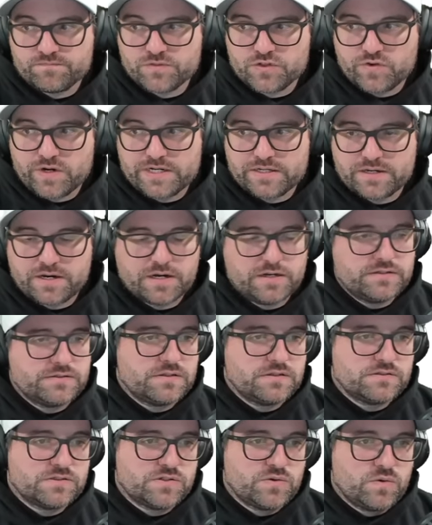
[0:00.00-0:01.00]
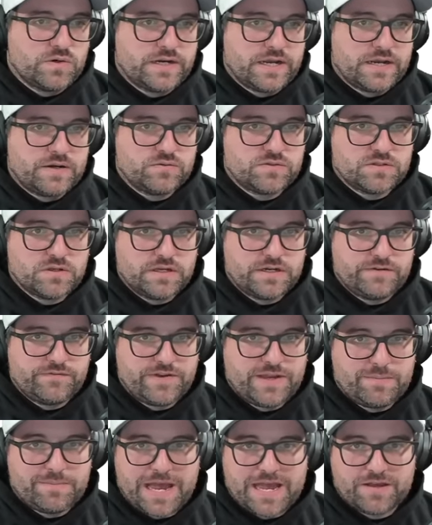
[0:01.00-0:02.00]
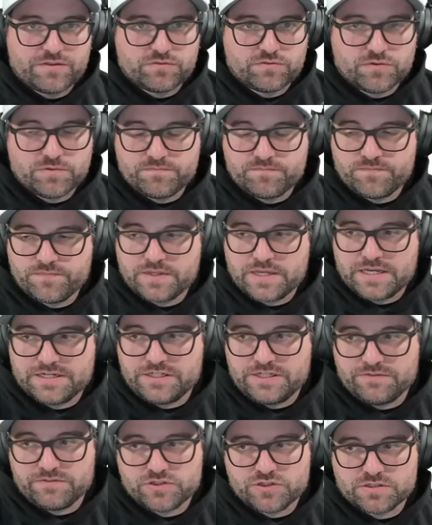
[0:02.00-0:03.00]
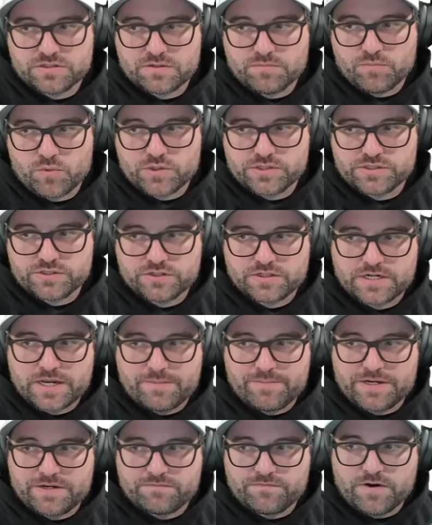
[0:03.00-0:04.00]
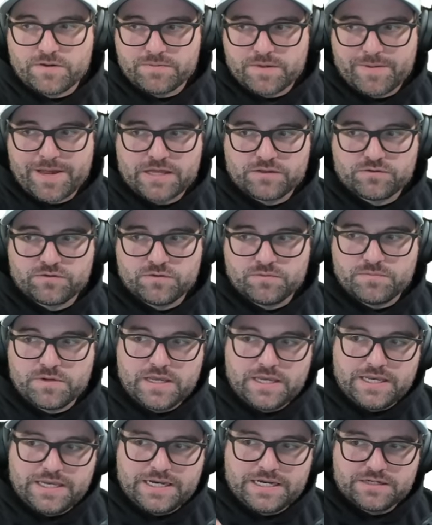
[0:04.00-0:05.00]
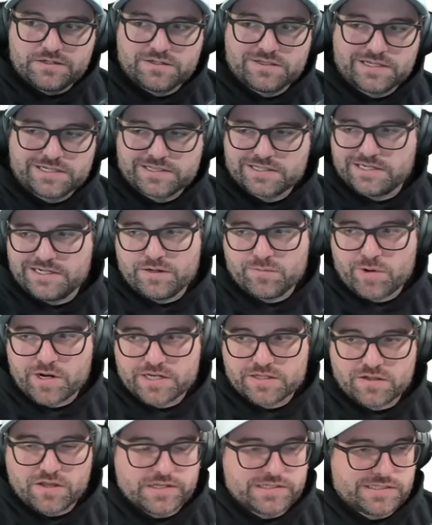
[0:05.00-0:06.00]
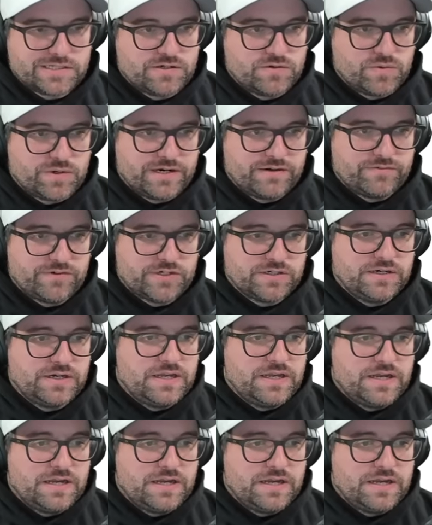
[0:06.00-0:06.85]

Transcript: graded cards stored outside of a bathroom and even just the moisture coming from the bathroom into like the nearby closet or whatever